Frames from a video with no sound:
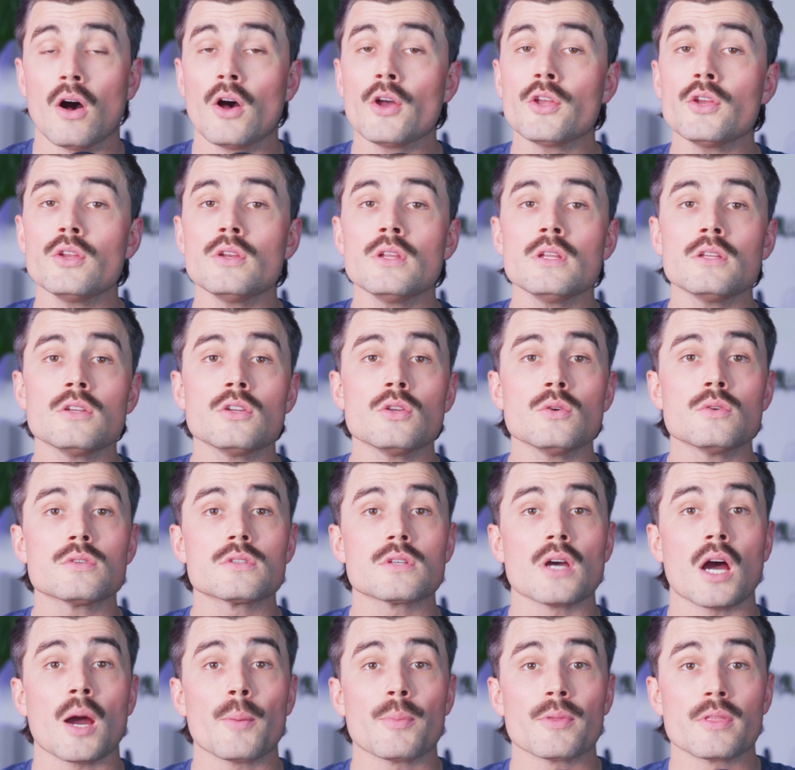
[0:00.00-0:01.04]
All you need to do is
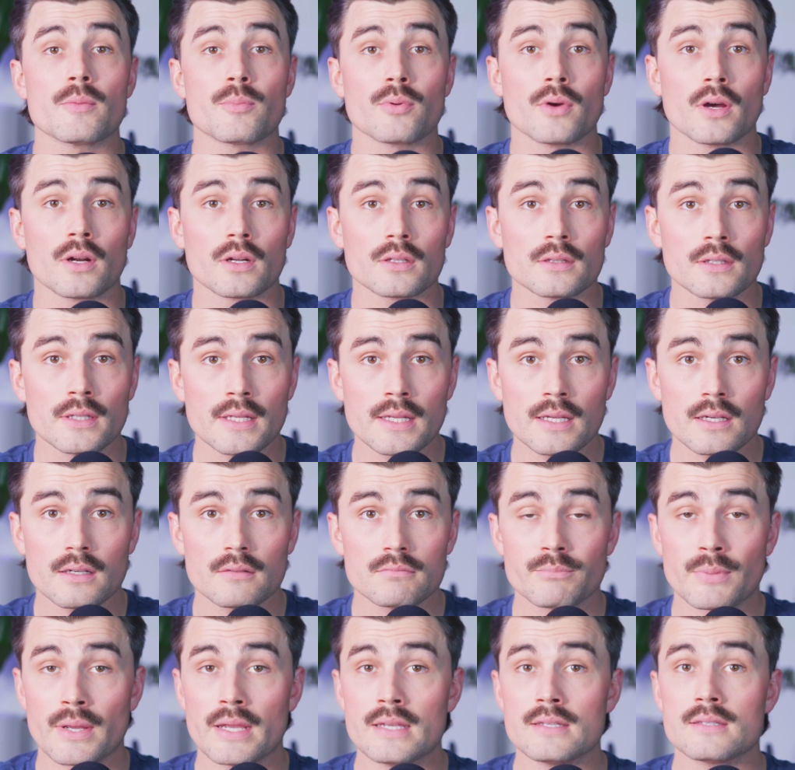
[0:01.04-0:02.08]
copy the product link,
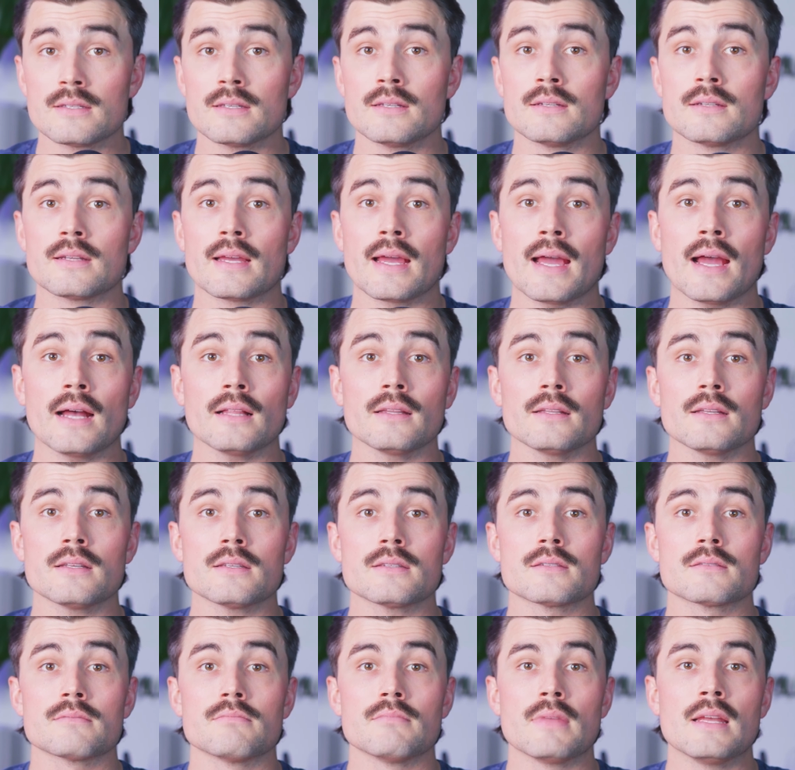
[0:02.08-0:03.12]
paste it into
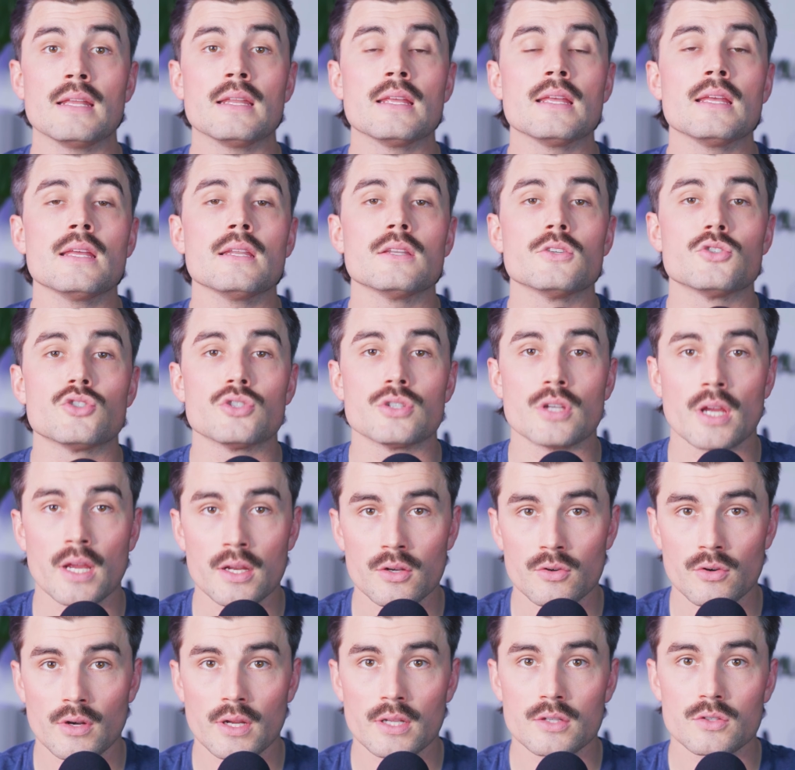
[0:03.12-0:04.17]
Atlas and hit
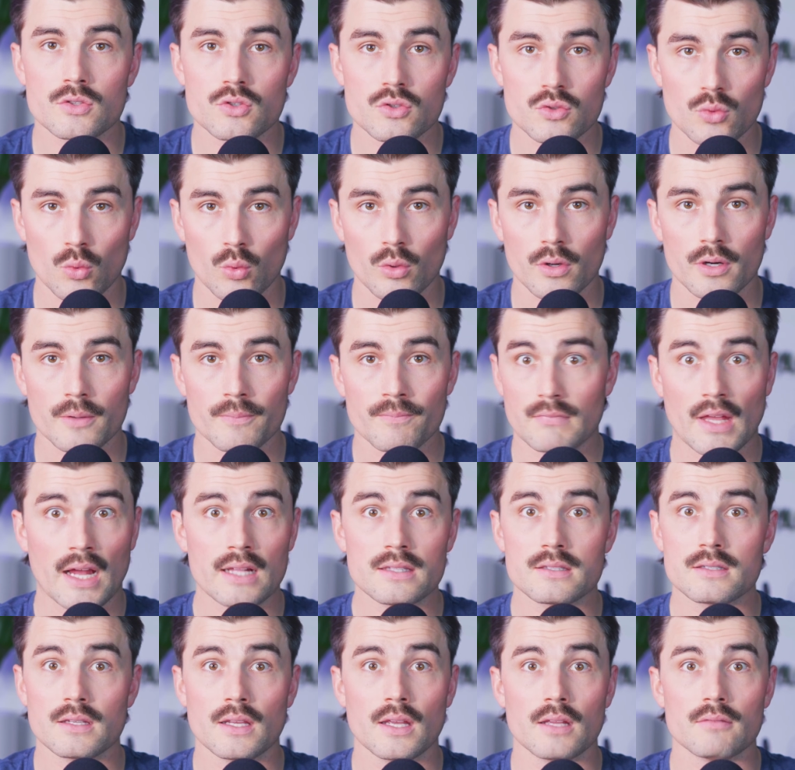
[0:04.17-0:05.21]
generate store.
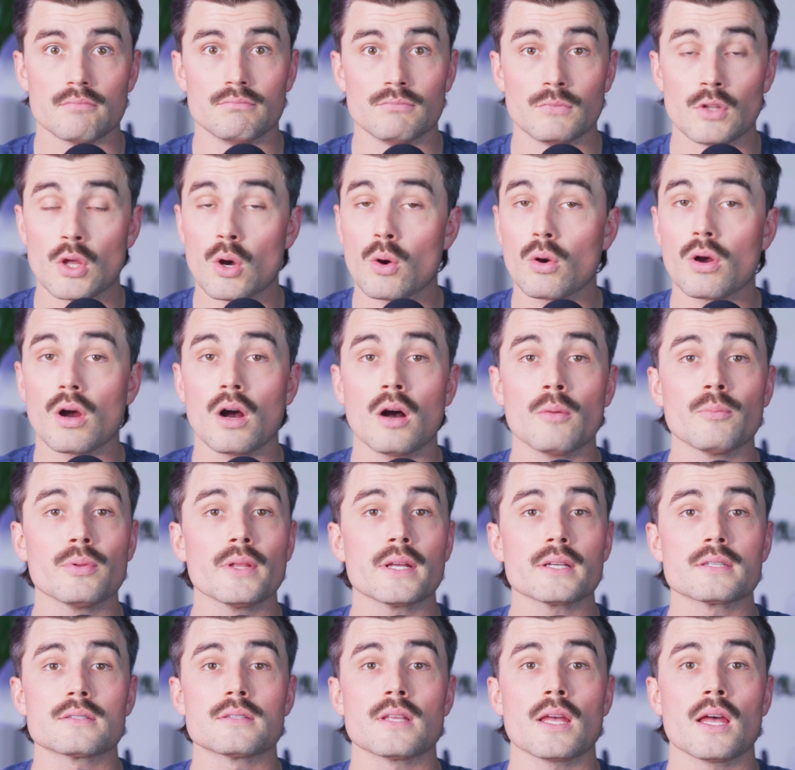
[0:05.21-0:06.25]
That's it. No
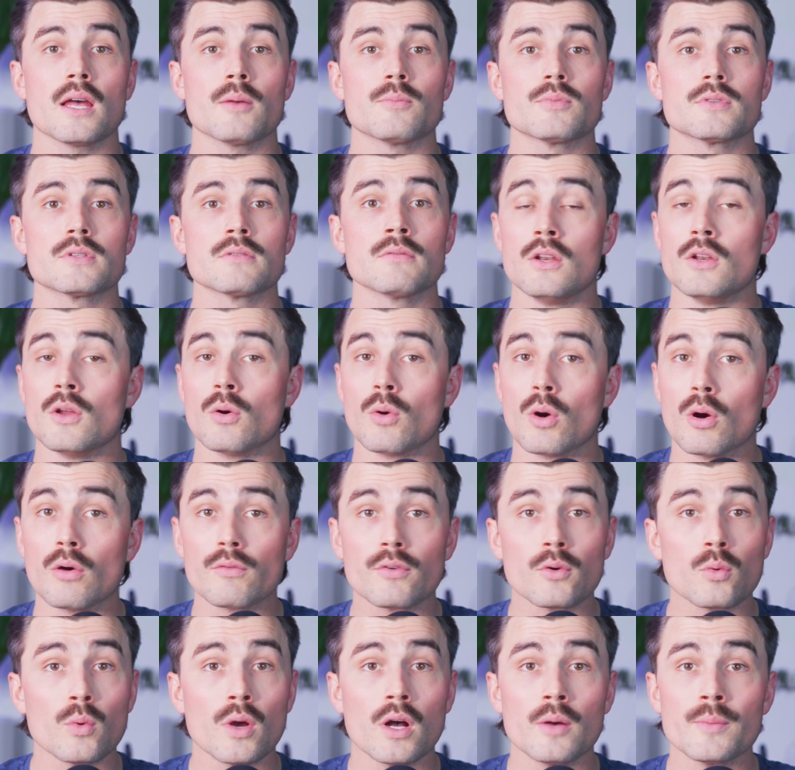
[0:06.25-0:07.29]
complex steps, no
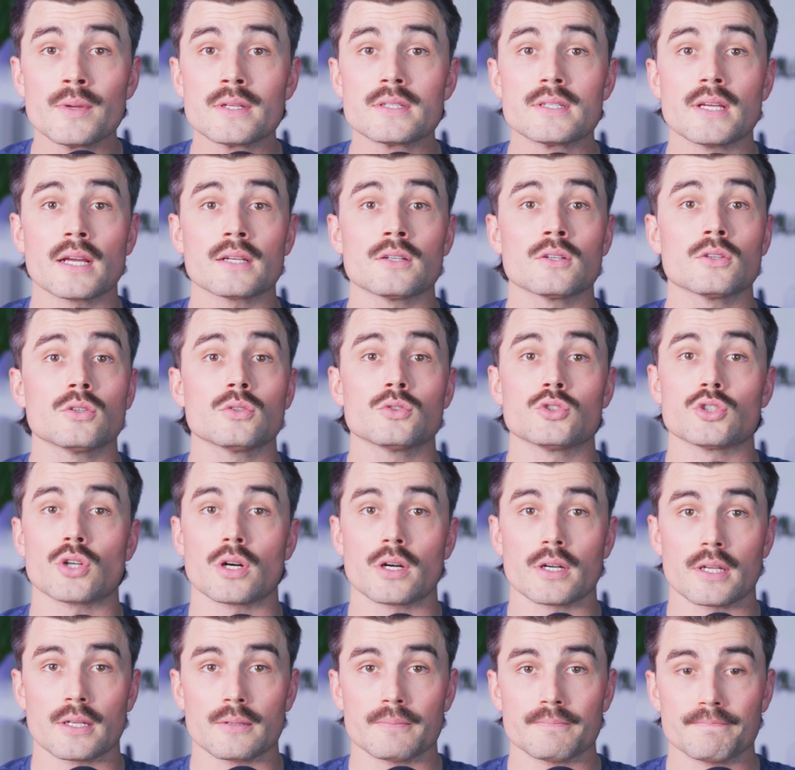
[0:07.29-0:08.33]
overwhelming technical
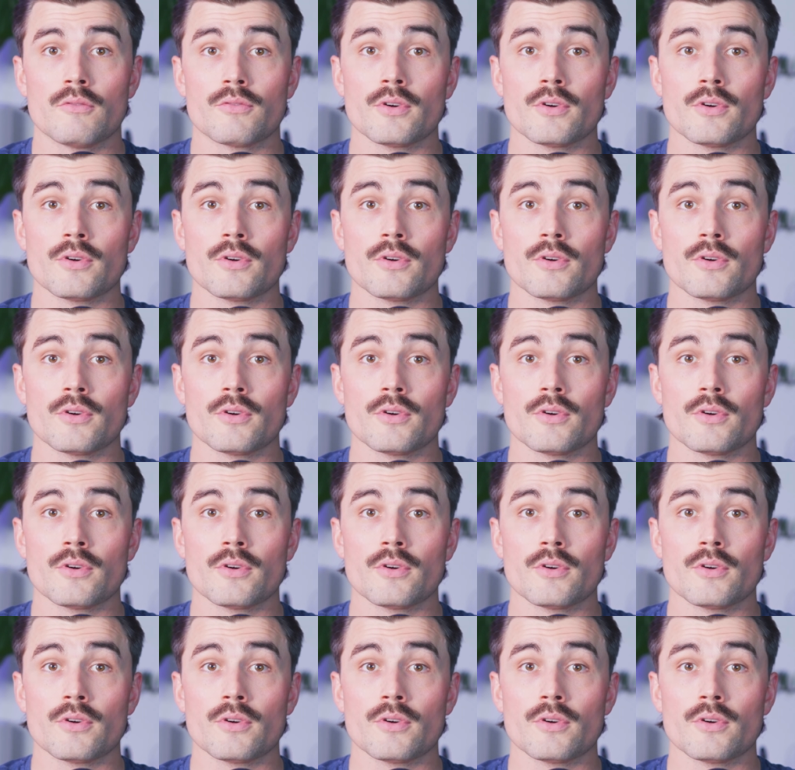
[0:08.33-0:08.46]
jargon.